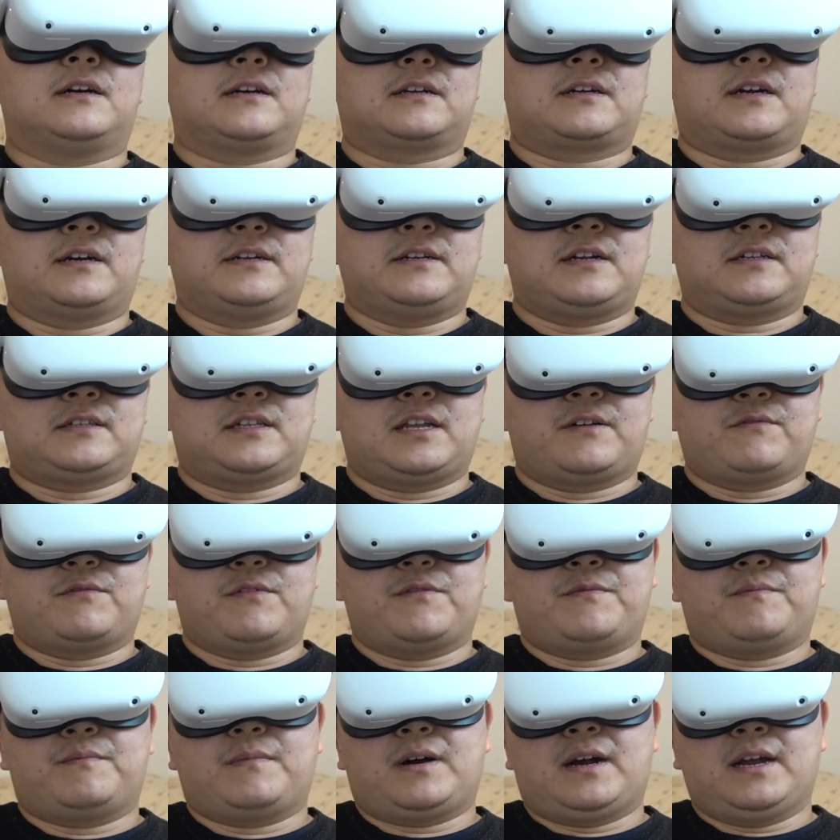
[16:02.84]
connecting
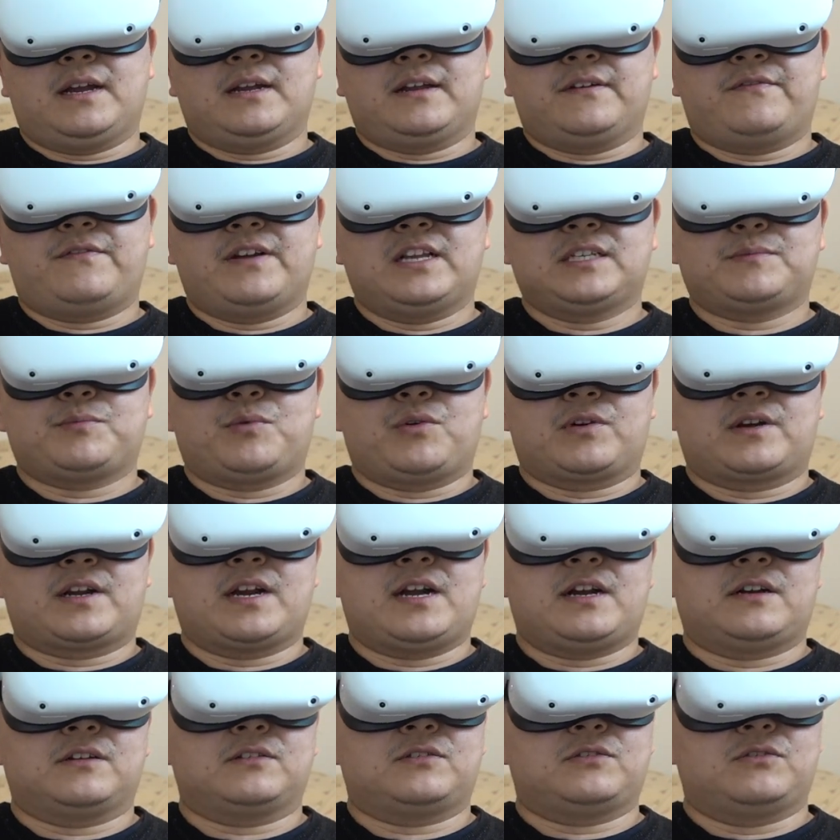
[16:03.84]
with my Facebook
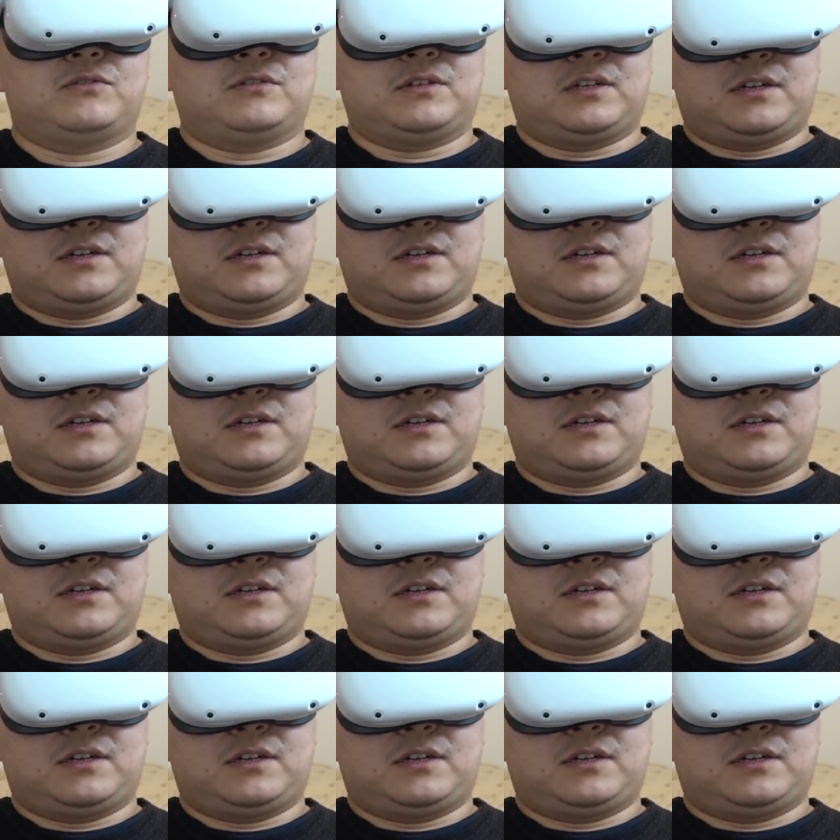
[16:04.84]
account to